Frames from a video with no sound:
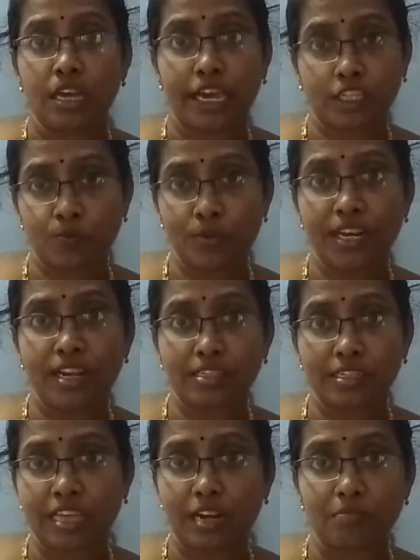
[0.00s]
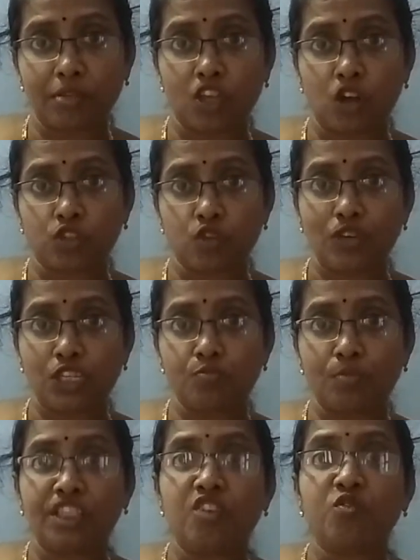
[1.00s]
experienced that month also? Which
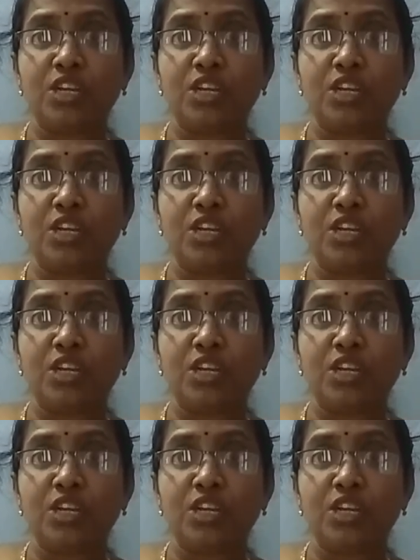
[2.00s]
month?